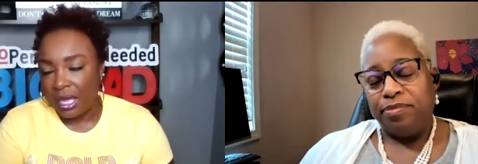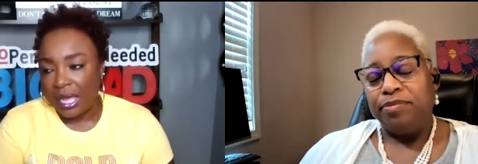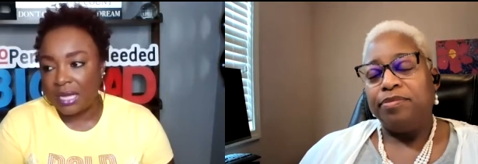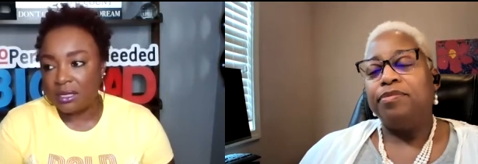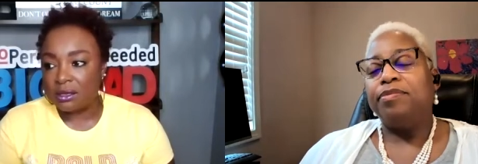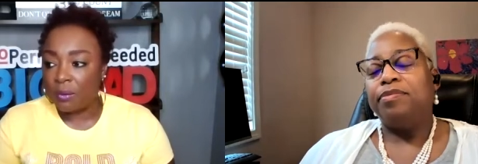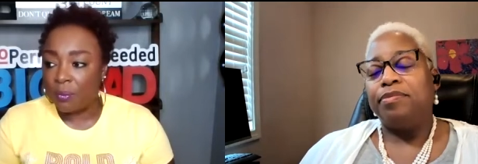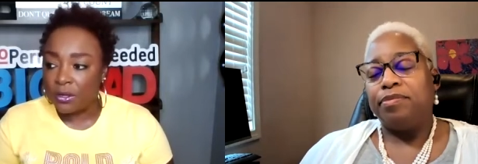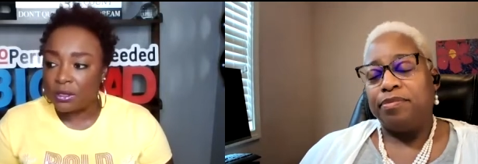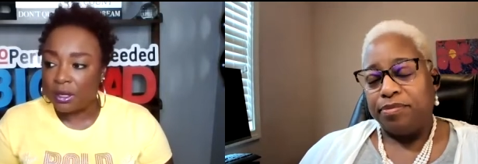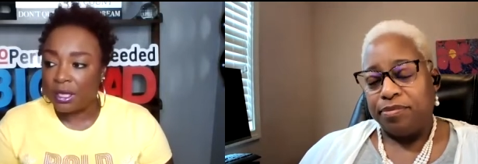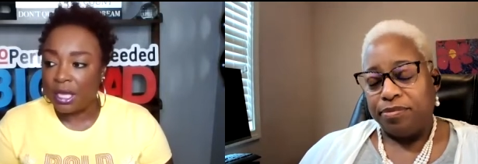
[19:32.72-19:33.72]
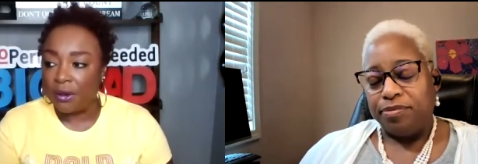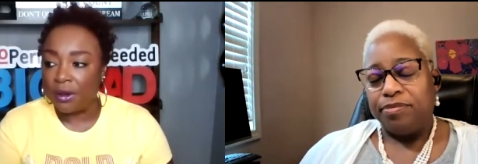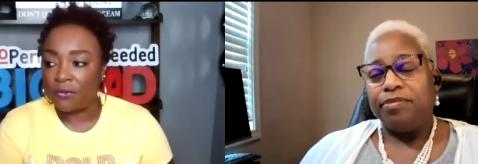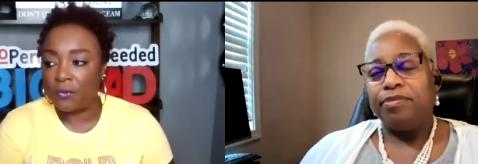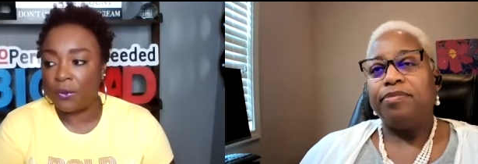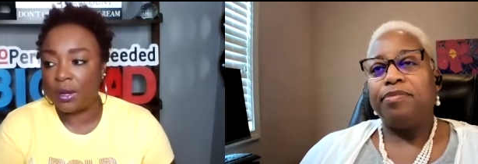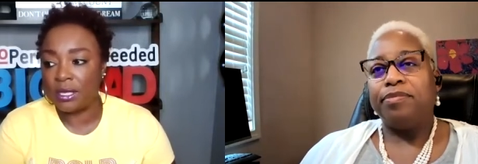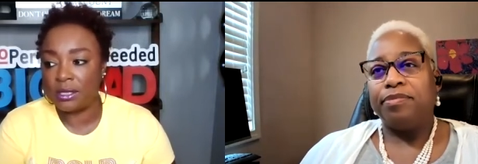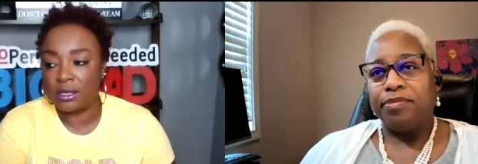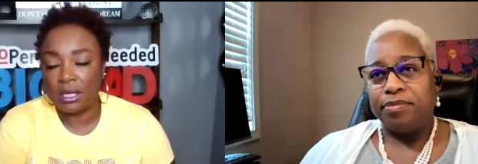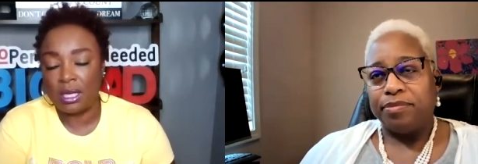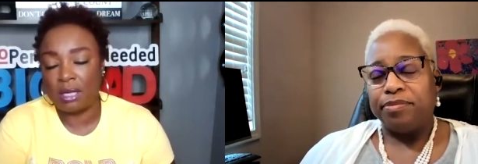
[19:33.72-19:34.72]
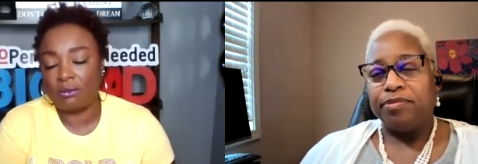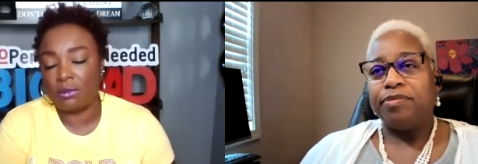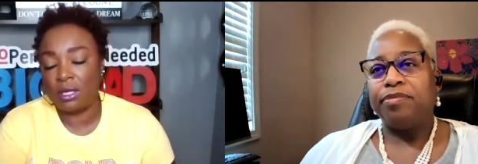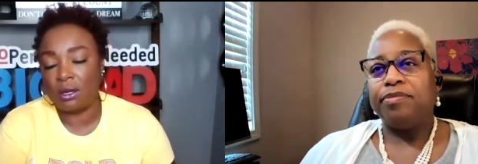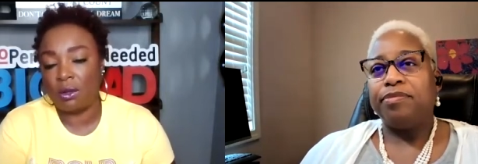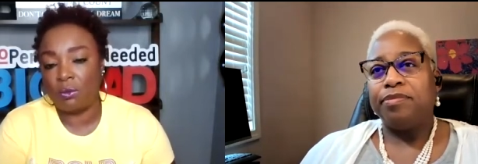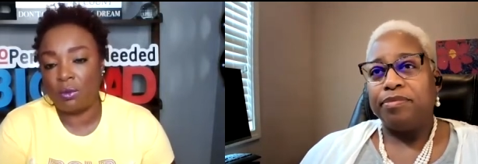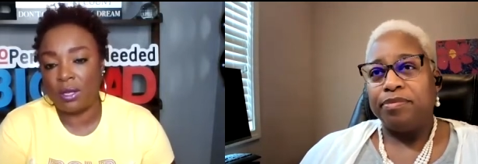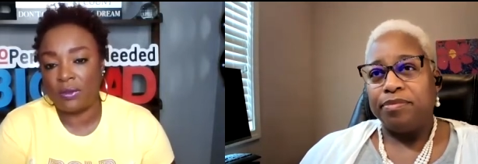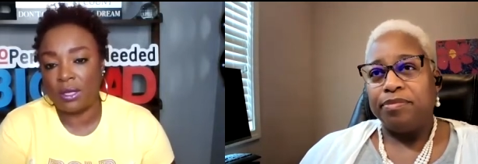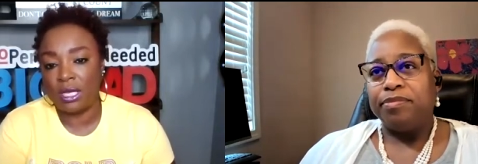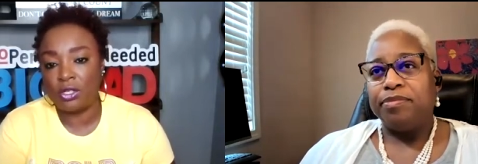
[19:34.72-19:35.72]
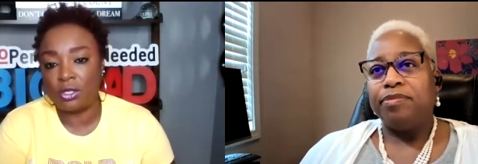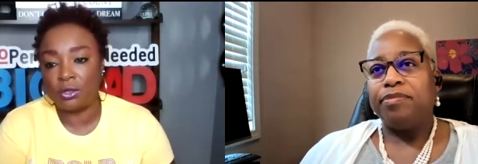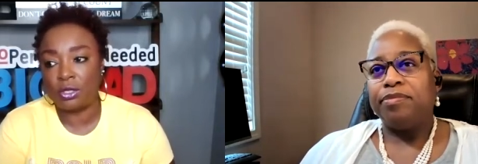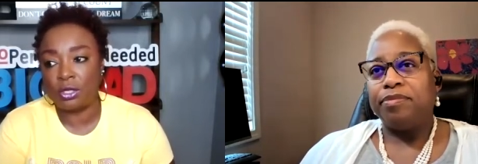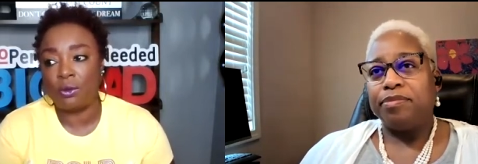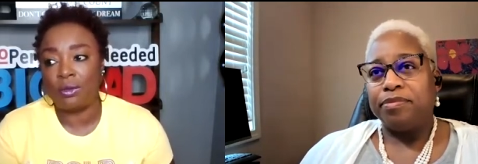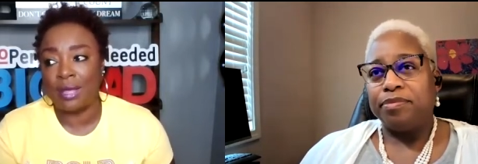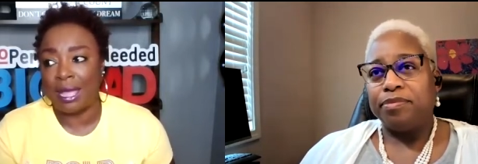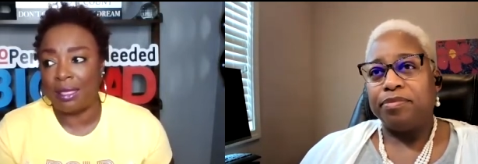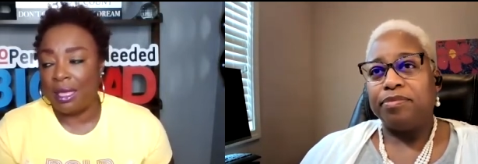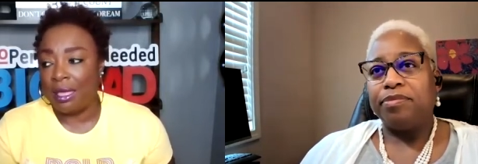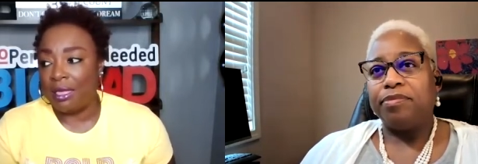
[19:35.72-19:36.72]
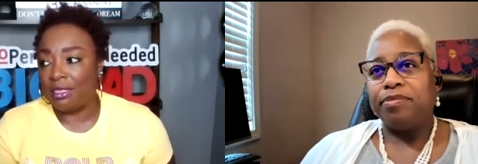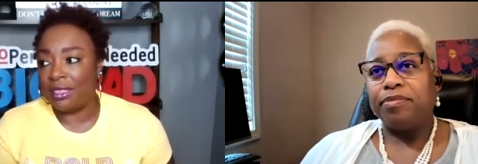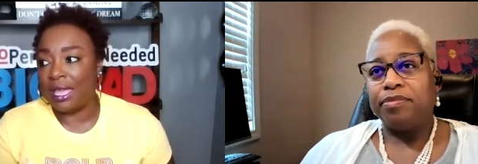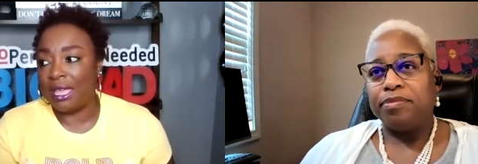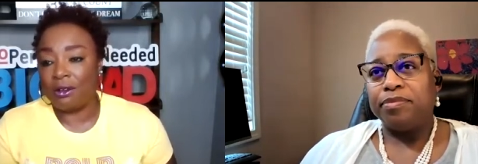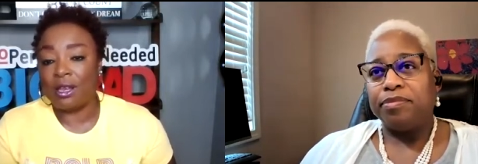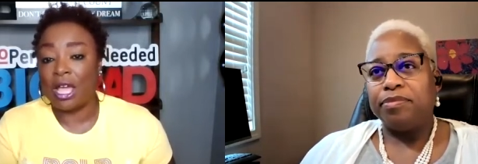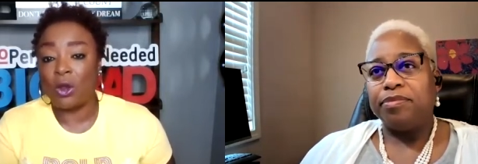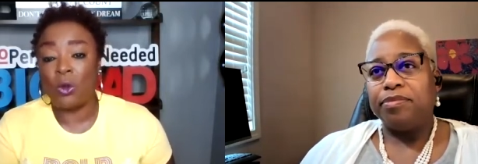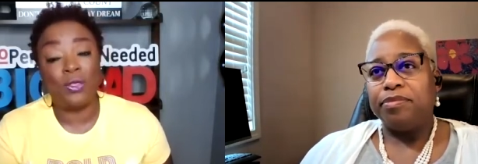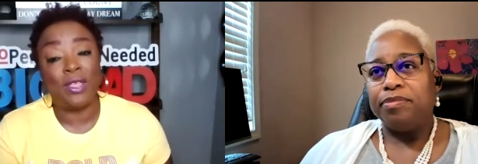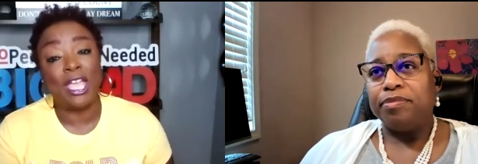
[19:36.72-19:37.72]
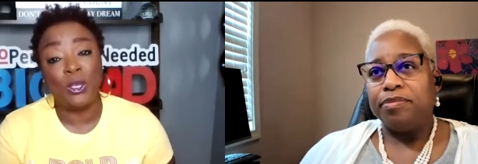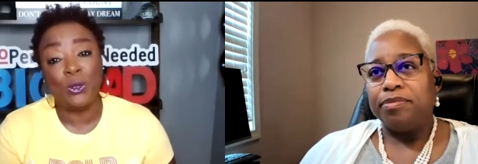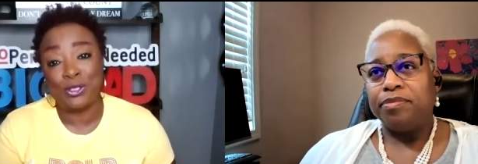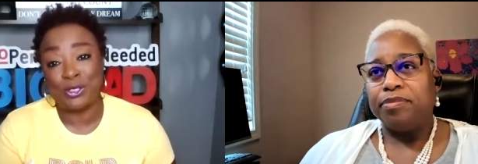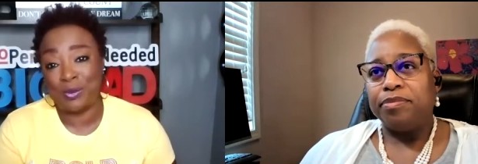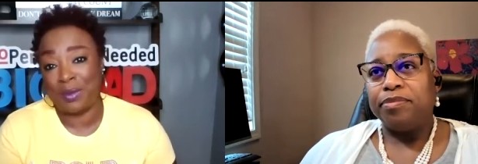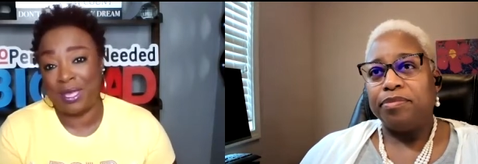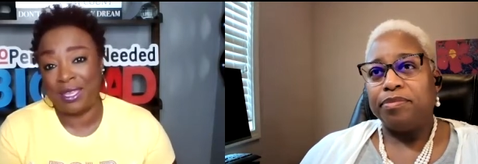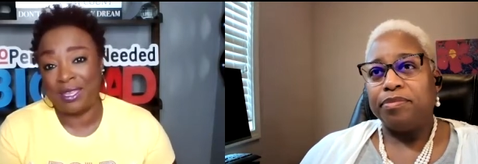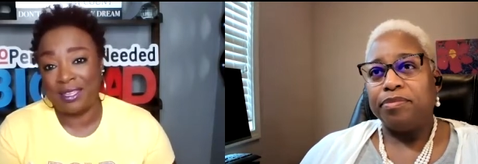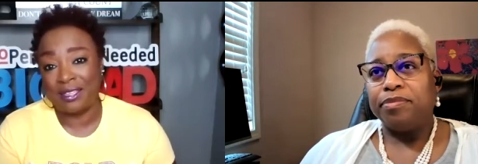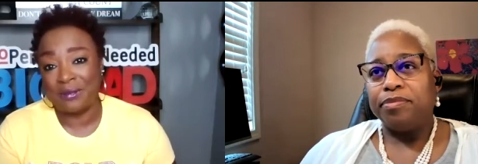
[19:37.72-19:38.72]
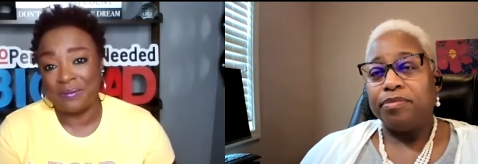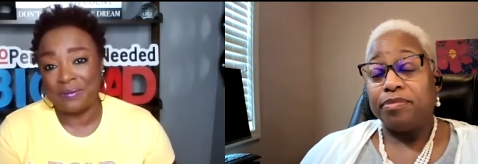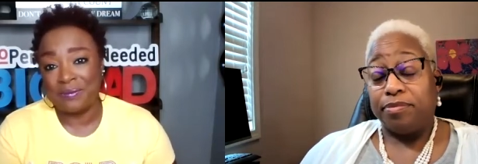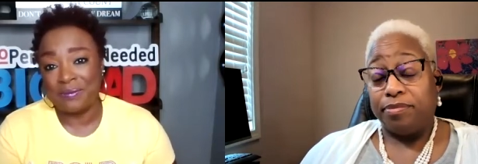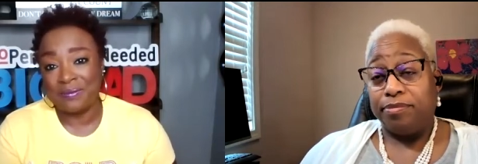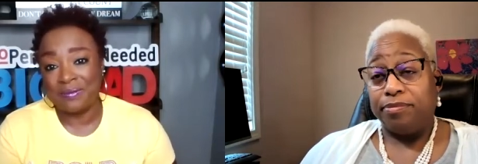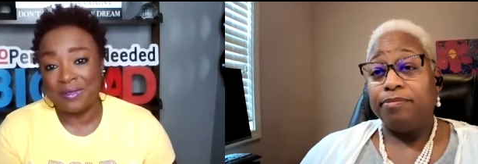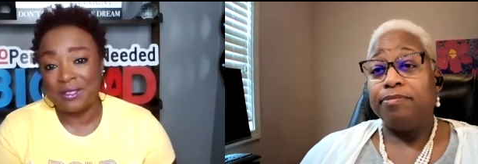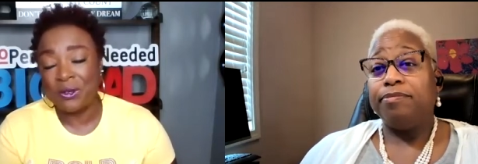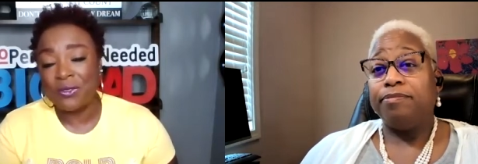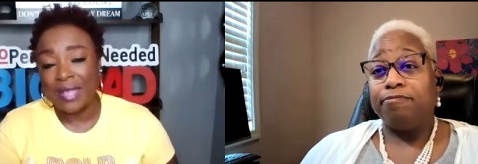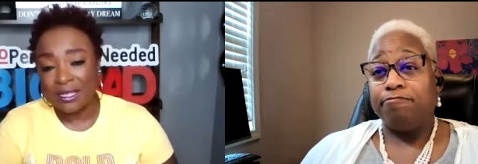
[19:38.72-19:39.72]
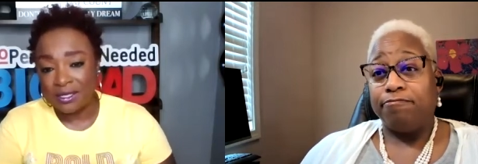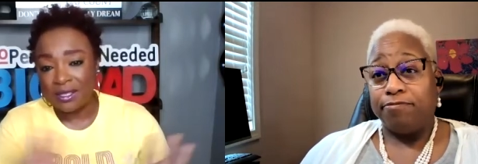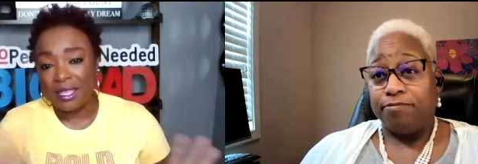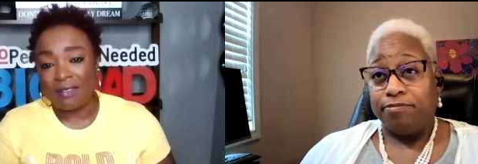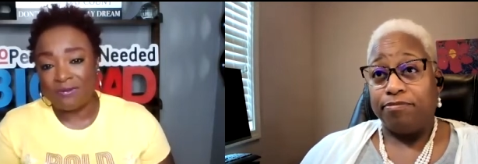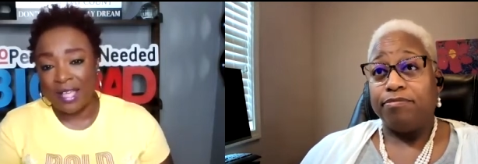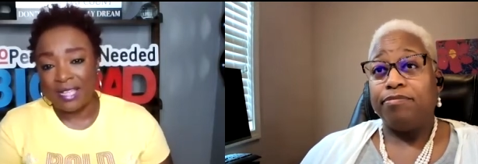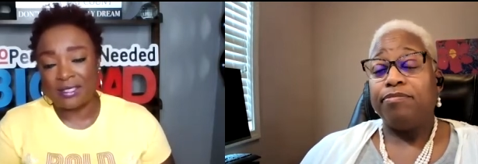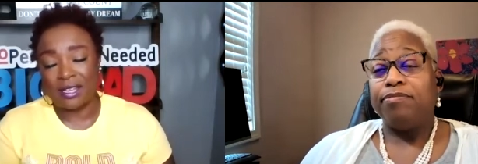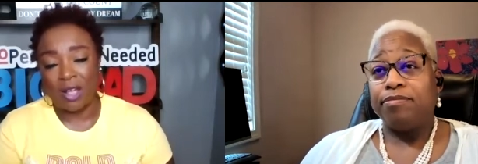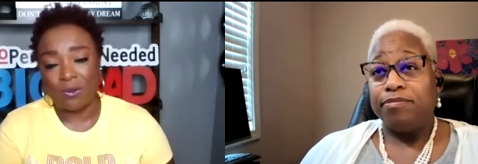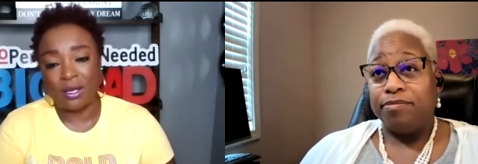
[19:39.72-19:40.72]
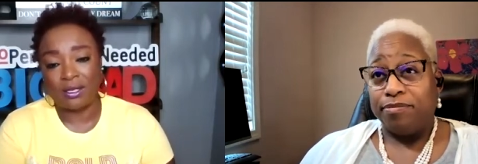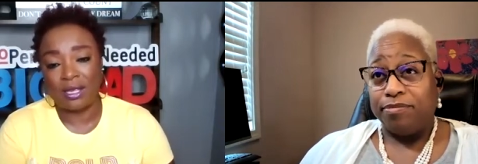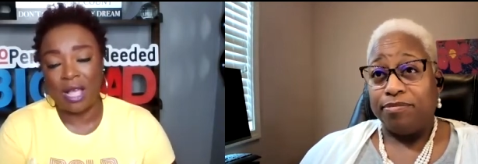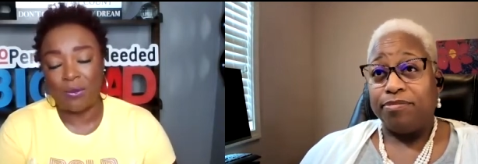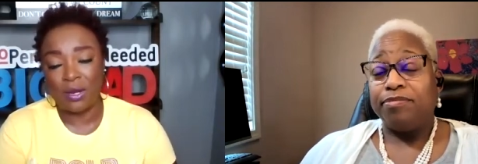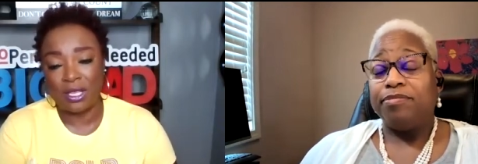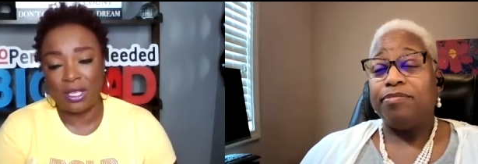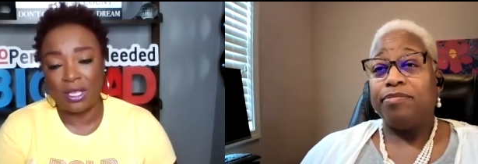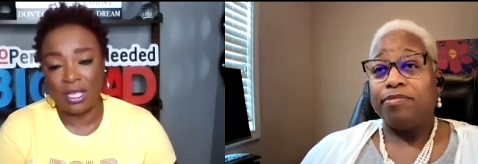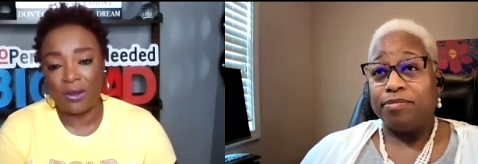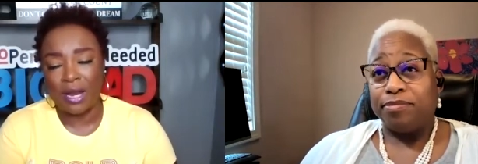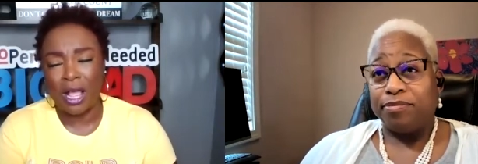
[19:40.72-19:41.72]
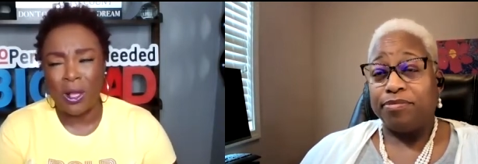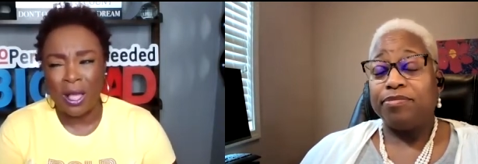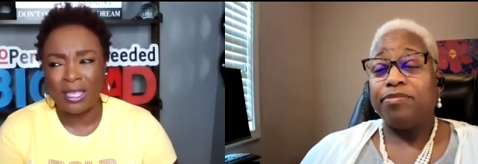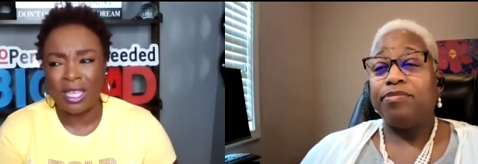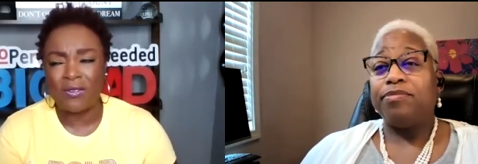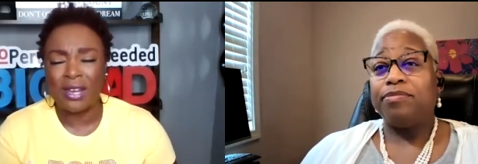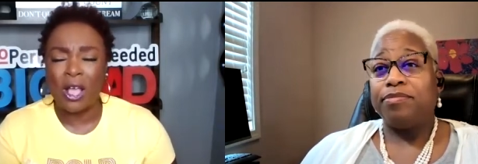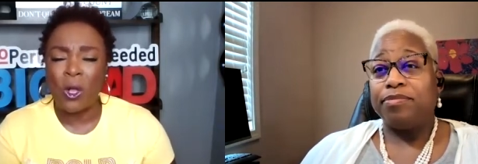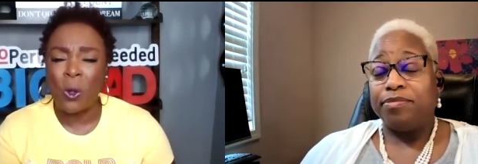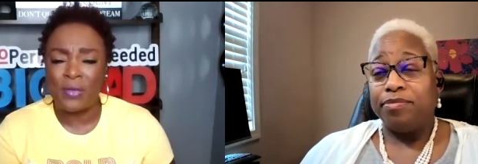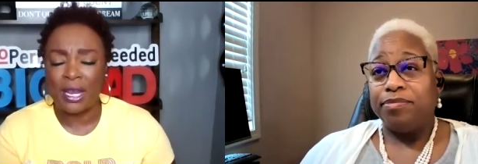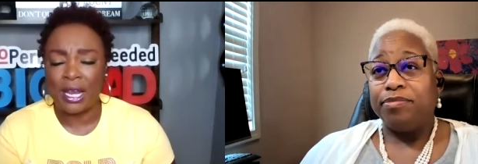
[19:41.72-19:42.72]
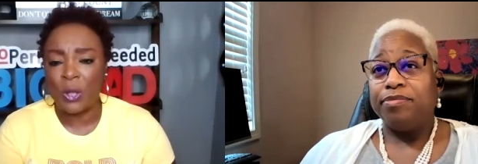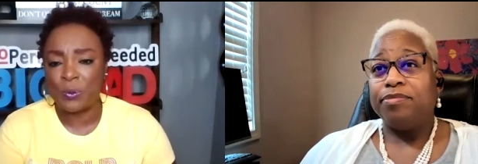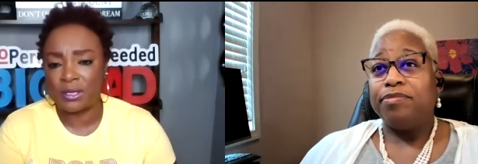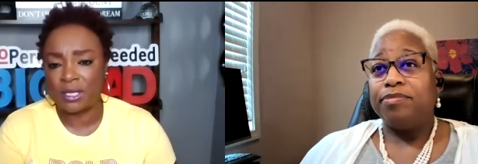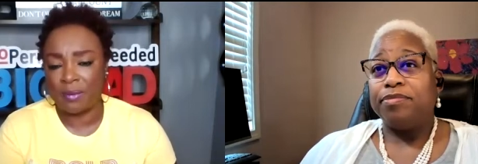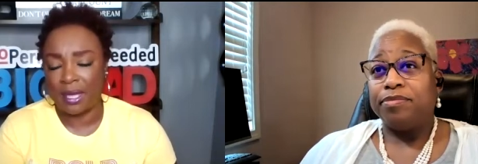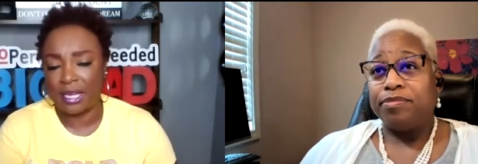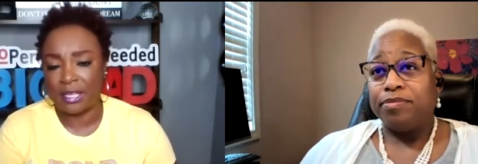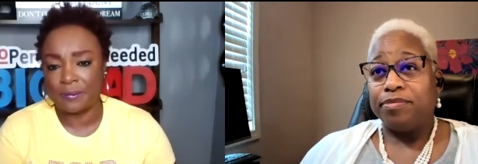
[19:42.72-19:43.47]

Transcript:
Speaker 1: And the person they're caring for is dealing, you know, with the issue too that they are not who they used to be so that's the advice that I would I would give and I give and I hope that helps somebody.